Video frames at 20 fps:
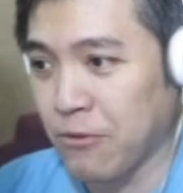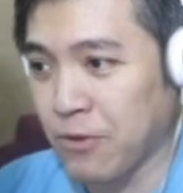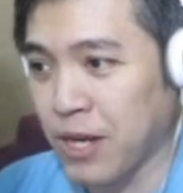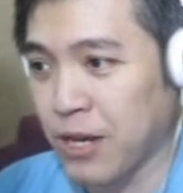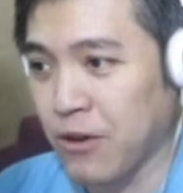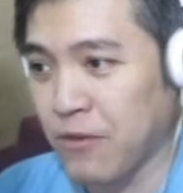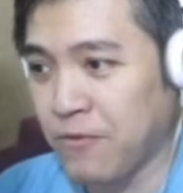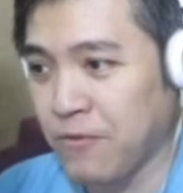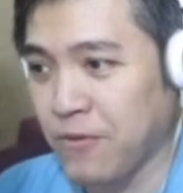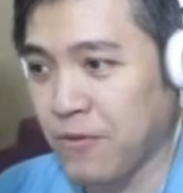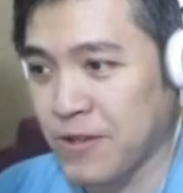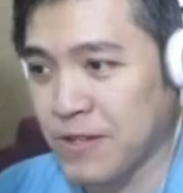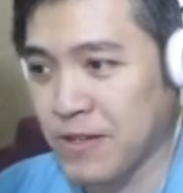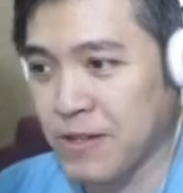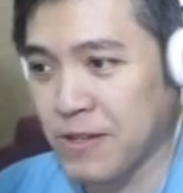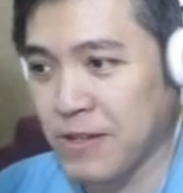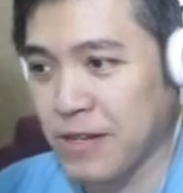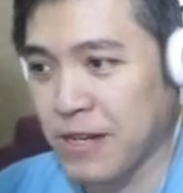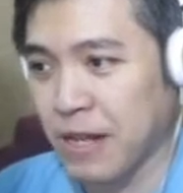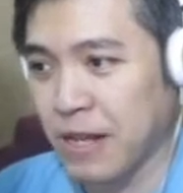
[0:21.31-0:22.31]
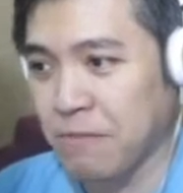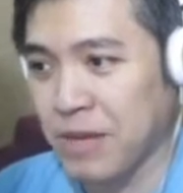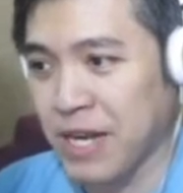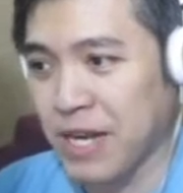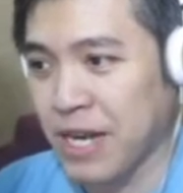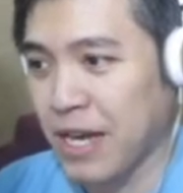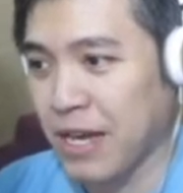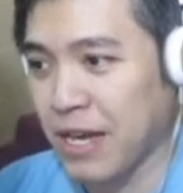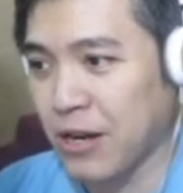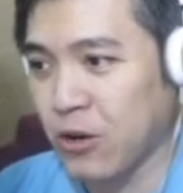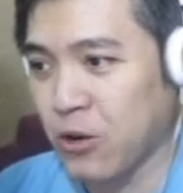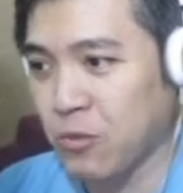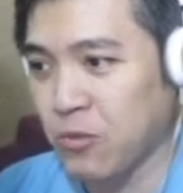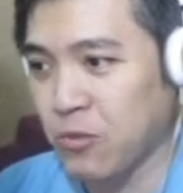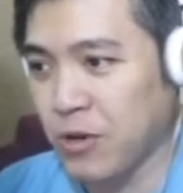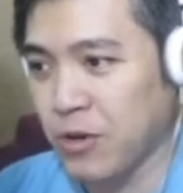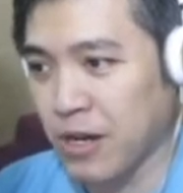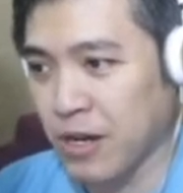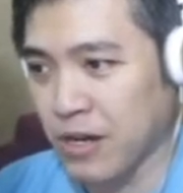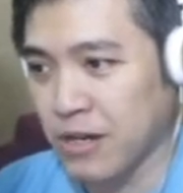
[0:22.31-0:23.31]
We know for certain that Minae
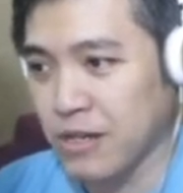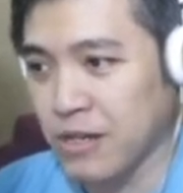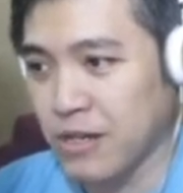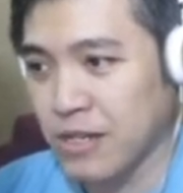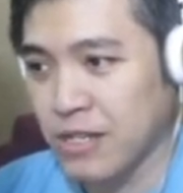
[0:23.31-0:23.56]
Nomura,